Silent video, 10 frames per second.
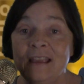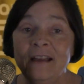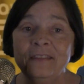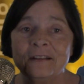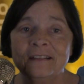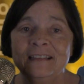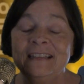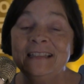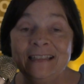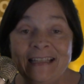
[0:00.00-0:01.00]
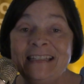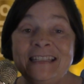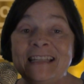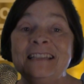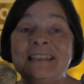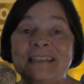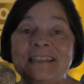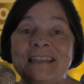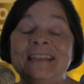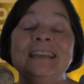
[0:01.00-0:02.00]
other. It doesn't.